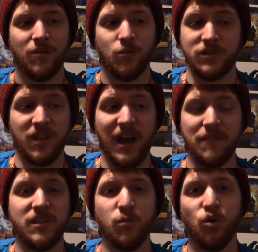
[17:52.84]
was not
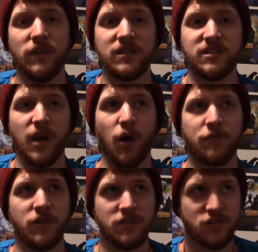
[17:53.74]
even the movie
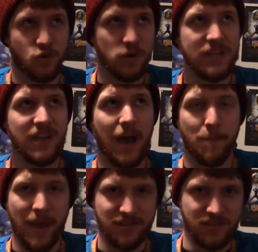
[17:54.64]
itself. The screen
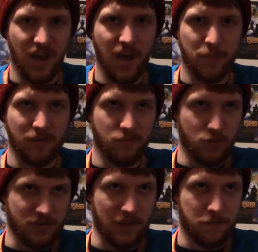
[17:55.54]
got messed up and
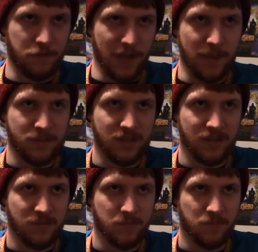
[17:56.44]
was like flipped,
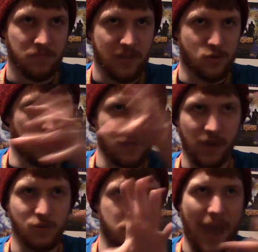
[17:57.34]
so
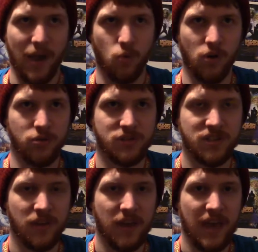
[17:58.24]
everything was
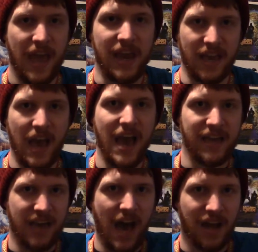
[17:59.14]
backwards. And a
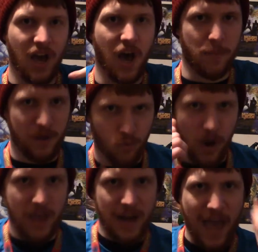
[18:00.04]
guy got up and
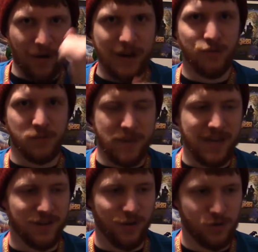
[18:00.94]
ran out, and he was a
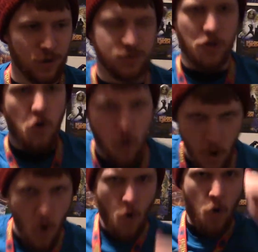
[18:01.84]
big dude, so he was like,
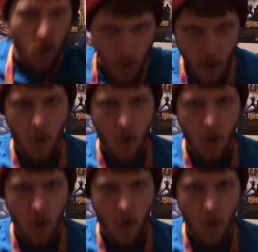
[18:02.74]
ooh, ooh,